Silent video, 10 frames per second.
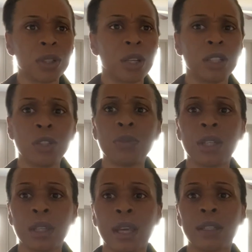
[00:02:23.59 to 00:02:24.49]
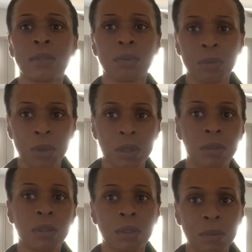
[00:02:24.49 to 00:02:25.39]
a unit that was
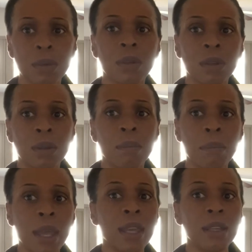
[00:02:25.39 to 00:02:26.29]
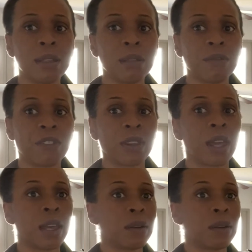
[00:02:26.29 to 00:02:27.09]
made for that.